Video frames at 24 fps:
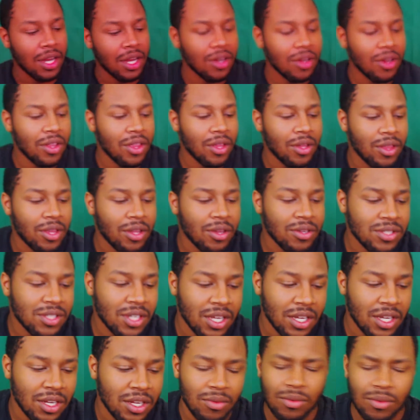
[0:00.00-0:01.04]
I know that there's
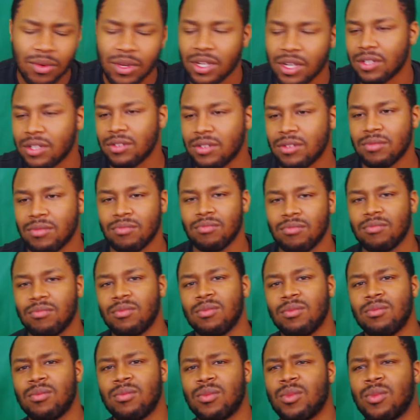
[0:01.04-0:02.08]
like, what,
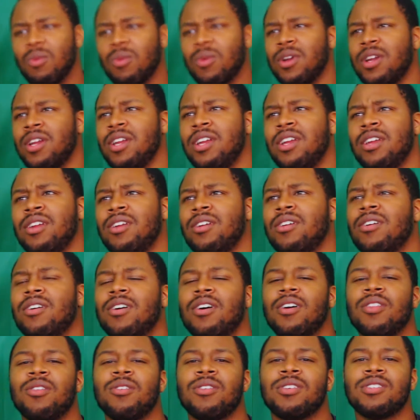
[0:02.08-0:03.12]
three
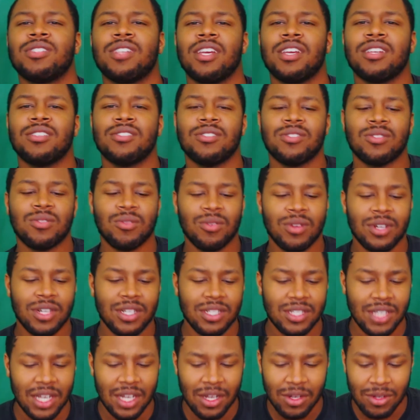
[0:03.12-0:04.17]
other Assassin's
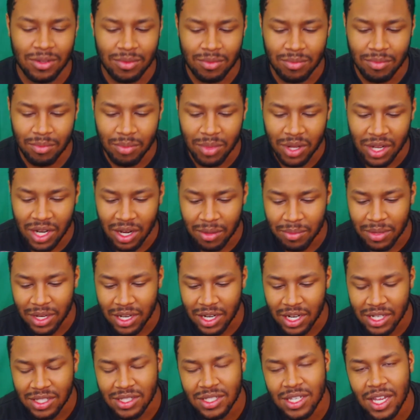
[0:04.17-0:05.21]
Creeds out, but I
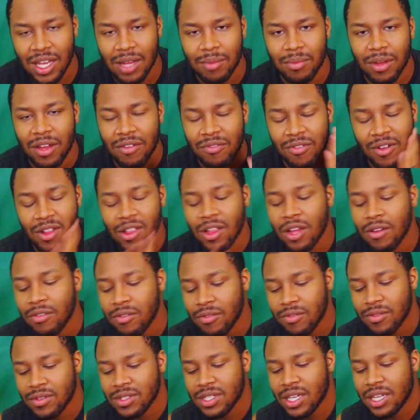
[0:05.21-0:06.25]
mean, I fell
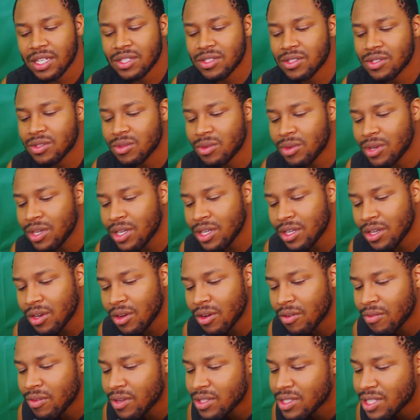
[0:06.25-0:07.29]
off of Assassin's Creed.
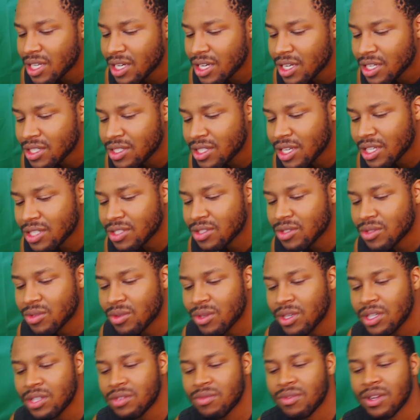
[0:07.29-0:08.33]
No offense to any Assassin's
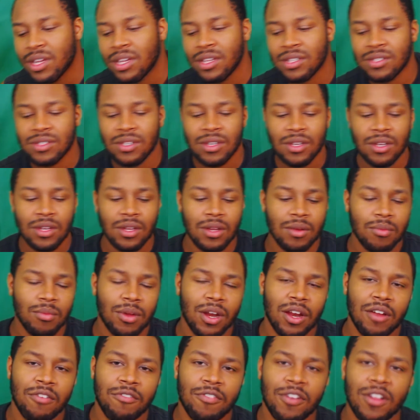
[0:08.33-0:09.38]
Creed fans,
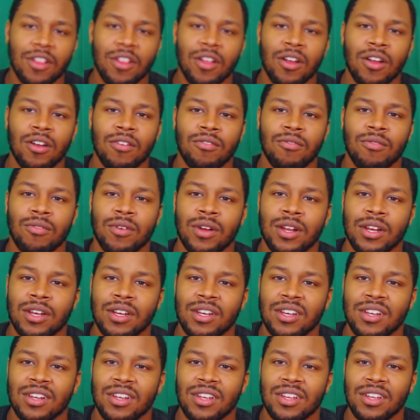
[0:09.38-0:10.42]
but I fell off
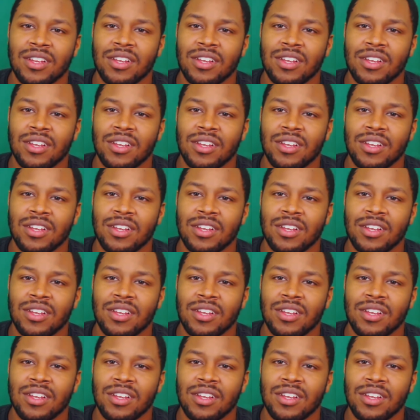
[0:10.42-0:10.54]
when